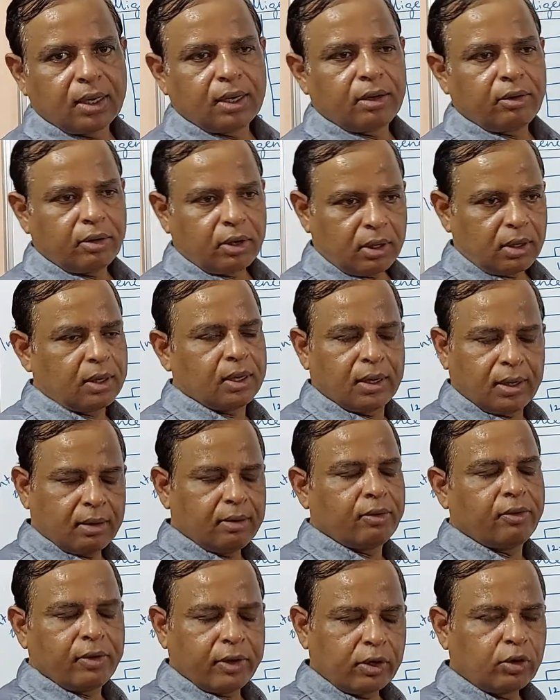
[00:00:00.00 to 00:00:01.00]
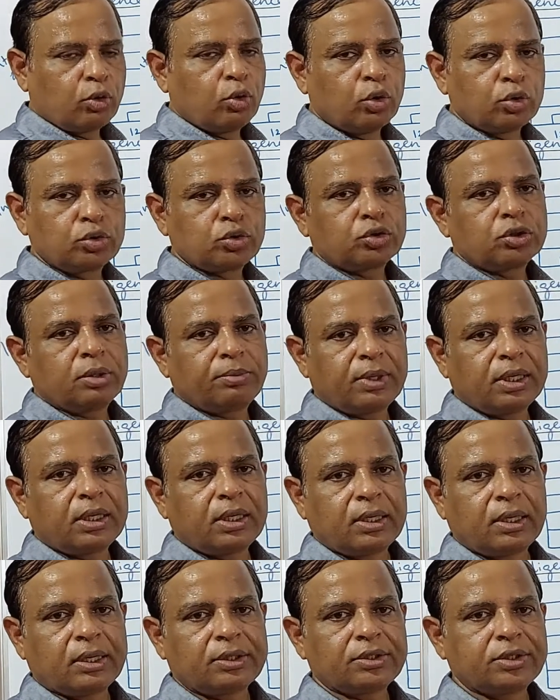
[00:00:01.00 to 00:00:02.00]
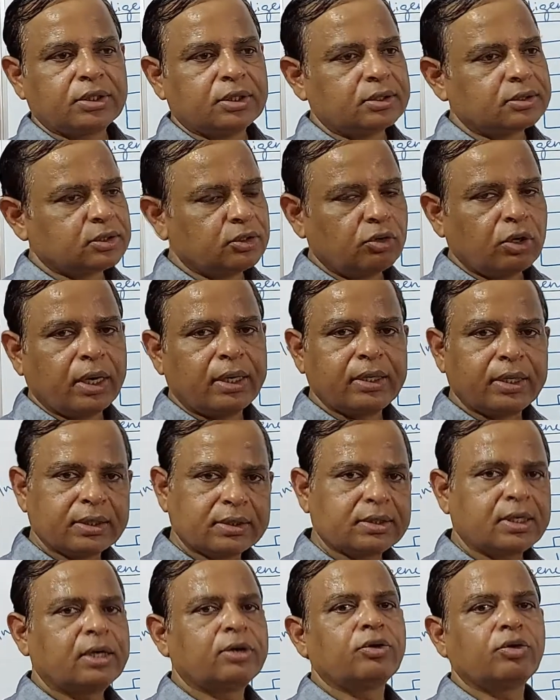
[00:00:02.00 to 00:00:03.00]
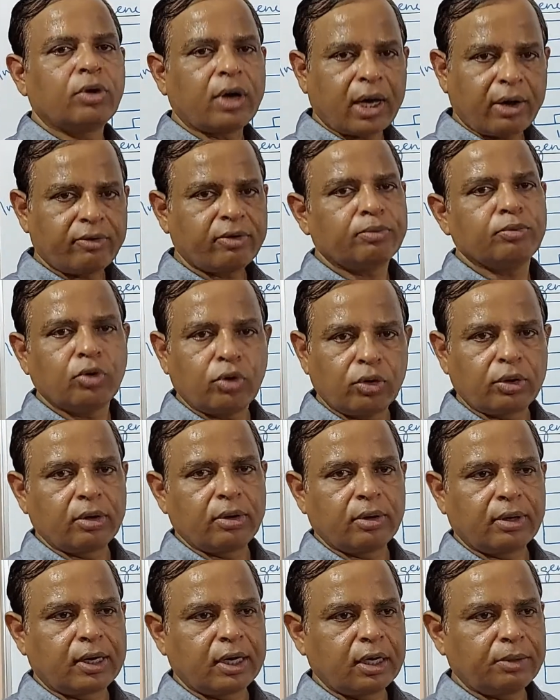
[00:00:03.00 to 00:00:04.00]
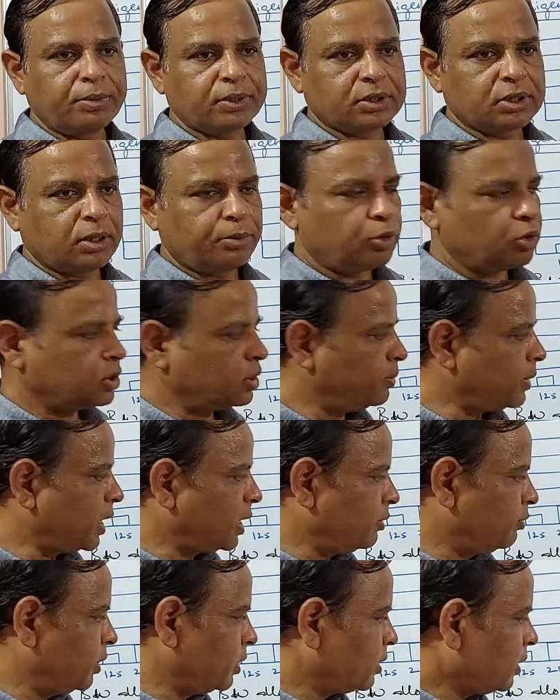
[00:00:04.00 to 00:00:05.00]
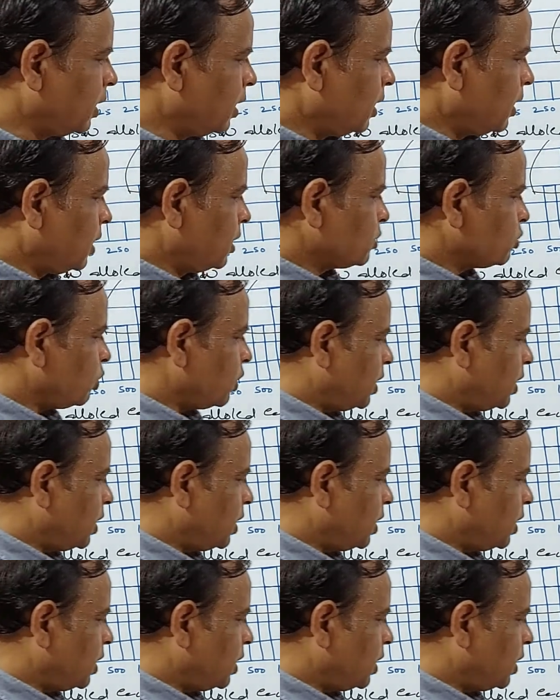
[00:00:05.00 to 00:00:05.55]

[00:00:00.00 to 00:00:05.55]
when you go through the many lectures, you will understand, you have a more clear picture about the bandwidth. So